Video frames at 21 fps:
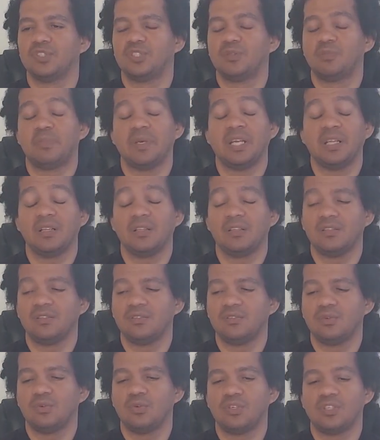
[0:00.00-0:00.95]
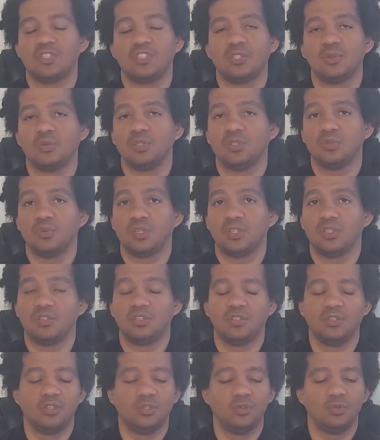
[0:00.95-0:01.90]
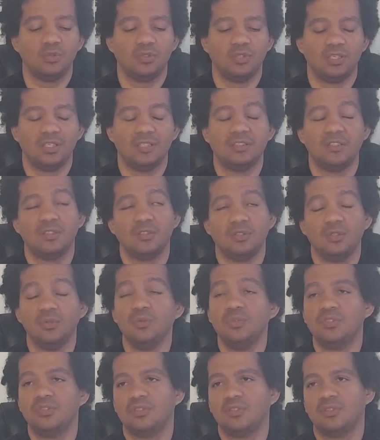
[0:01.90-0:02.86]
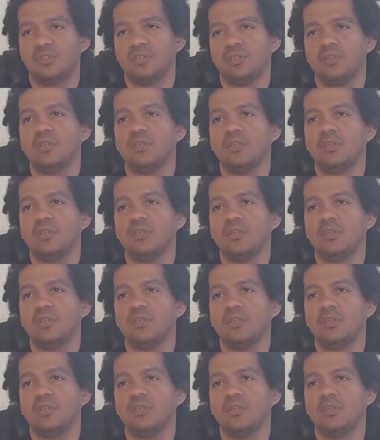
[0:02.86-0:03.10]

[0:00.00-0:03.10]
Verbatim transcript: spells or rituals were introduced